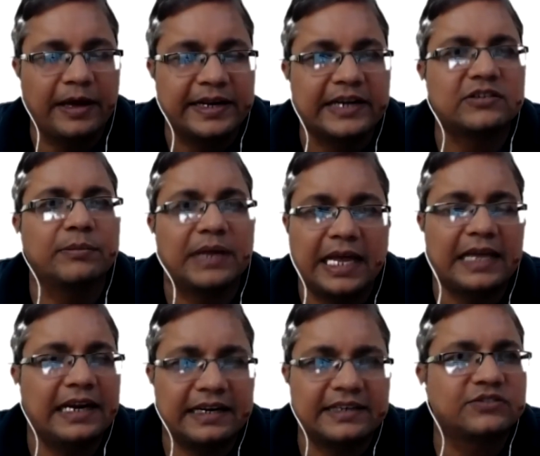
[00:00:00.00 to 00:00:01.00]
get some
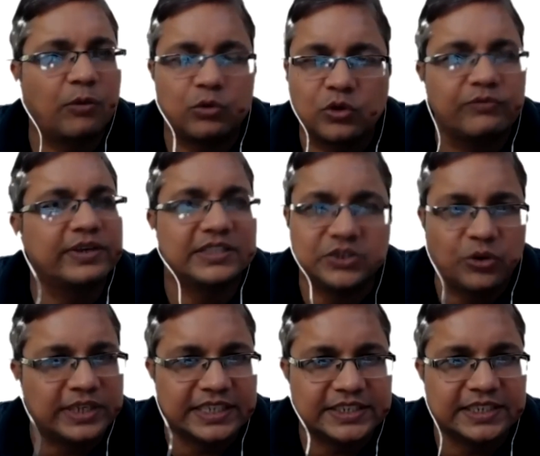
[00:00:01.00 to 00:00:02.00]
analytics out of it, is
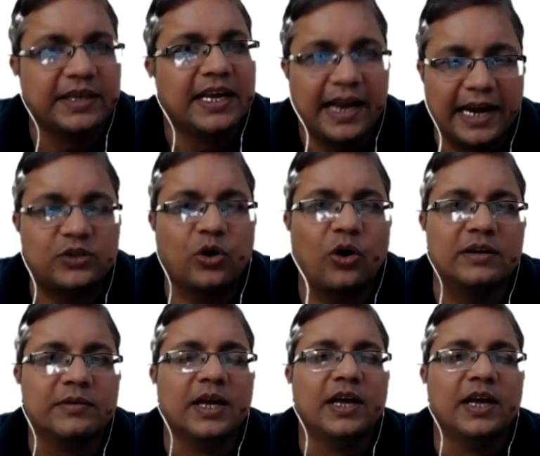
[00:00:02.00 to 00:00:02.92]
not easy at all.